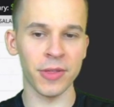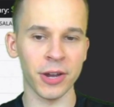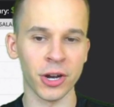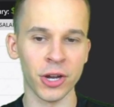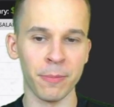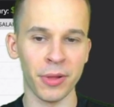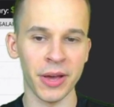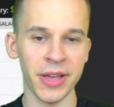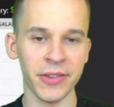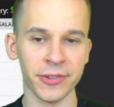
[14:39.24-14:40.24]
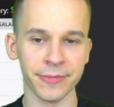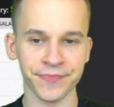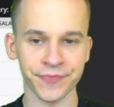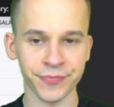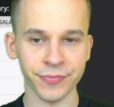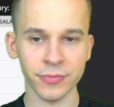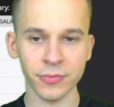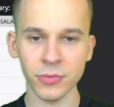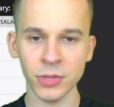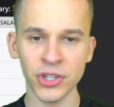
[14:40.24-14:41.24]
are good plays.
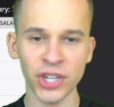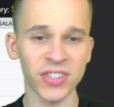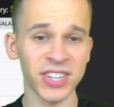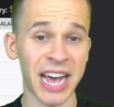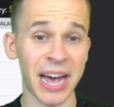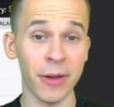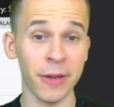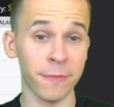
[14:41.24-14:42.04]
Justin Holiday at